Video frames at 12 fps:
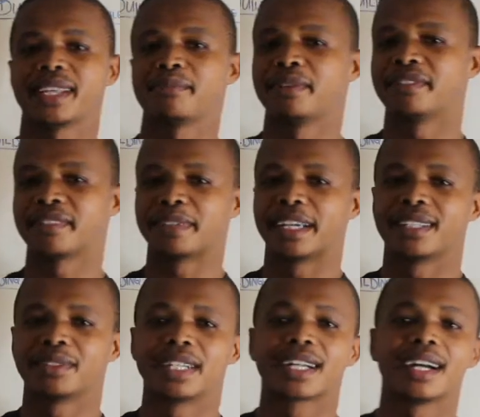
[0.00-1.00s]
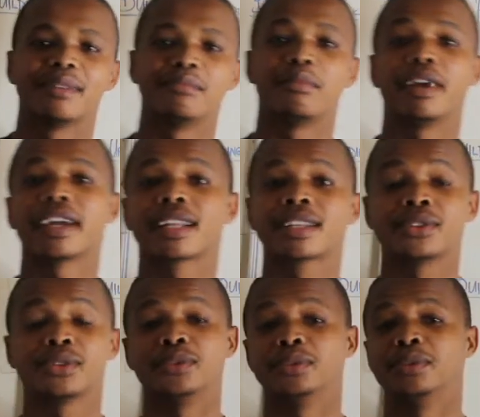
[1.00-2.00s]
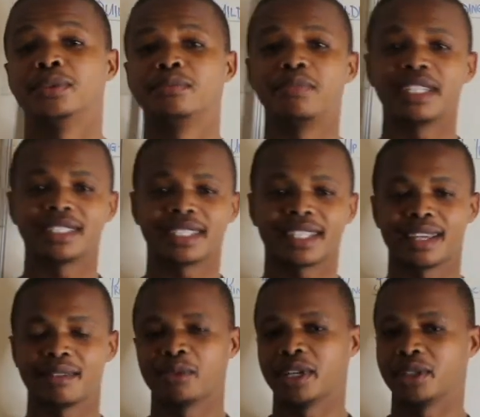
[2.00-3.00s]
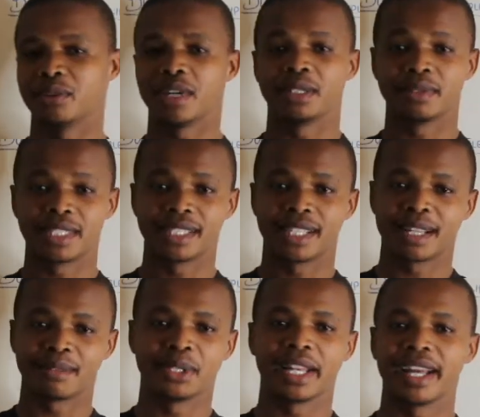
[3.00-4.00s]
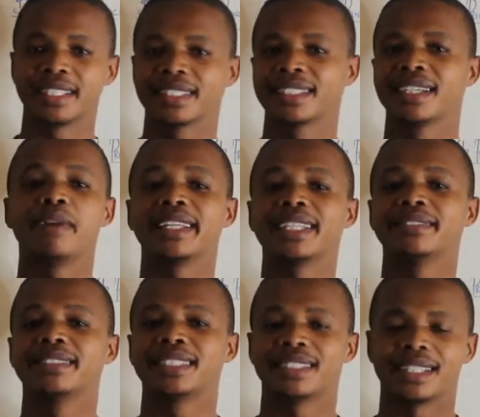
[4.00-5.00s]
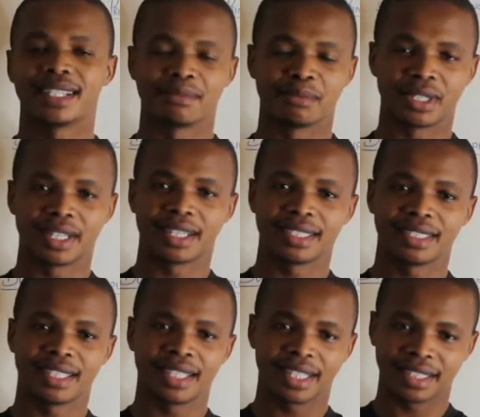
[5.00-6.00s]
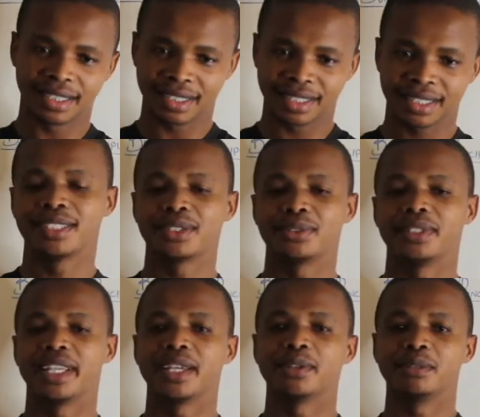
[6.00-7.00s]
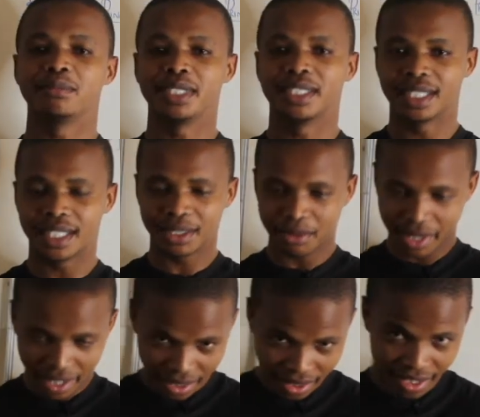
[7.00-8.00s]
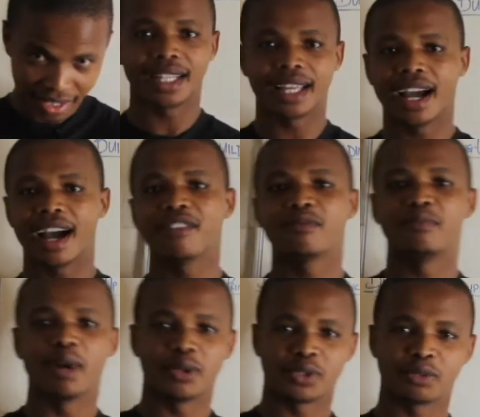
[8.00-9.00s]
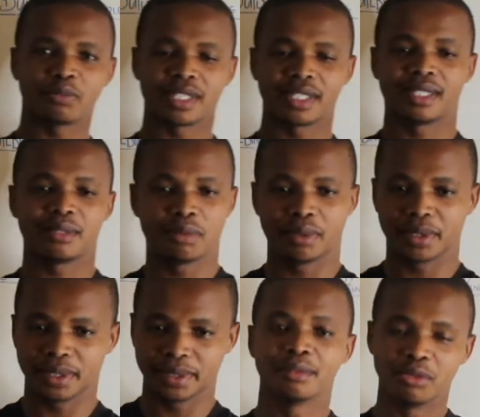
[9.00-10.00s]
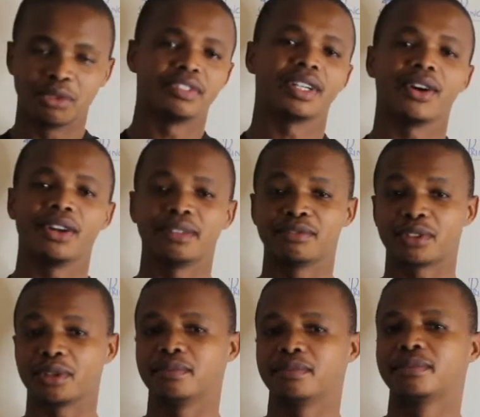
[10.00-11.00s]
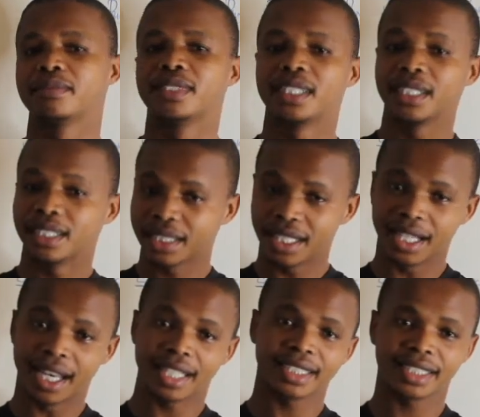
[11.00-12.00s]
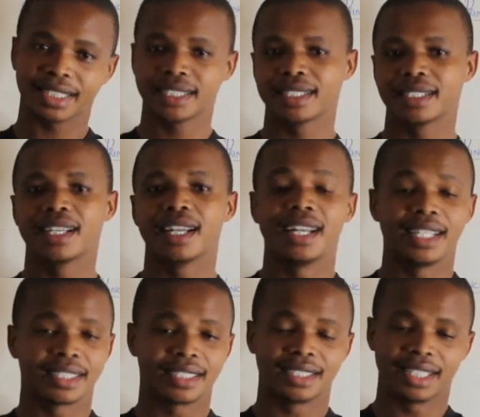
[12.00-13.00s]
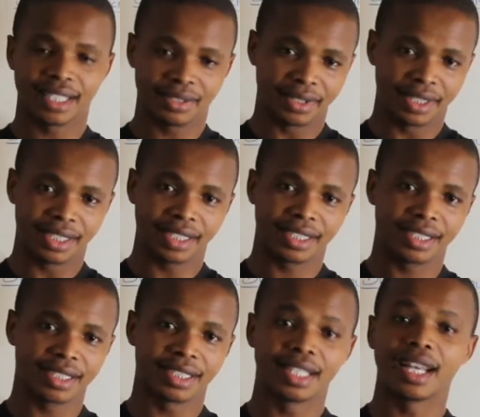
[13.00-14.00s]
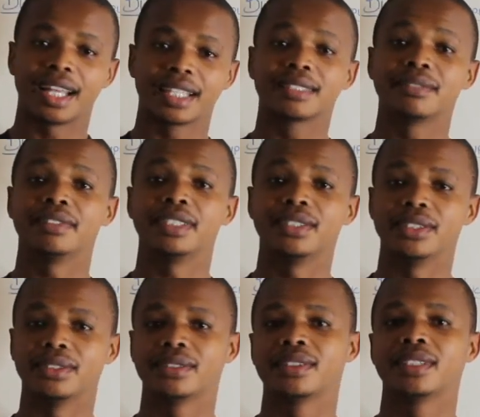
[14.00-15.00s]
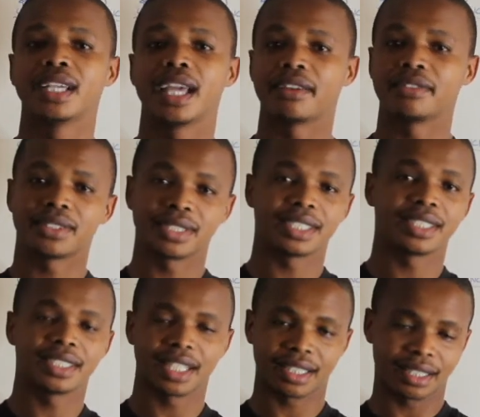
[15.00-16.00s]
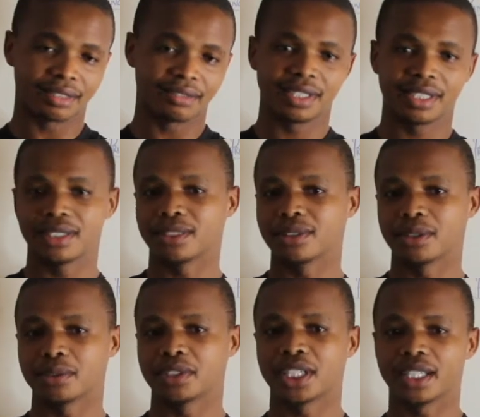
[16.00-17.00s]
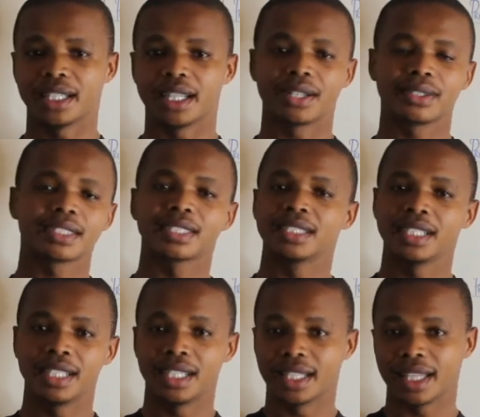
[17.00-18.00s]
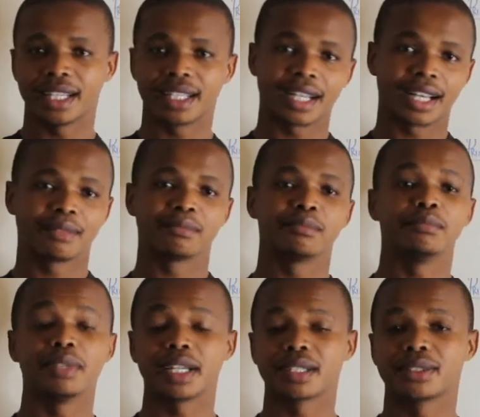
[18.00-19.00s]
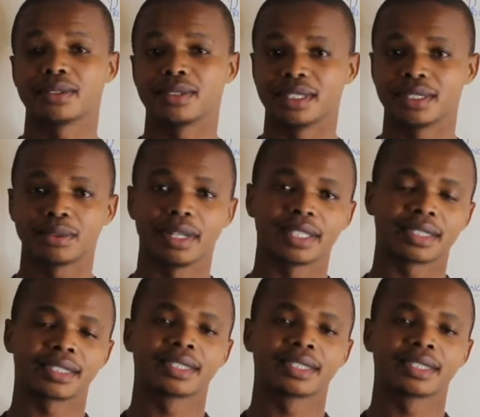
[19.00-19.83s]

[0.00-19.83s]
up everybody, welcome back to Basic Chem 101 with Sihlebonani. My name is Sihlebonani and today we'll be dealing with the Aufbau Principle. Moving on from the last lesson that we did in the last video. If you didn't check that video, go check it out, then come back to this one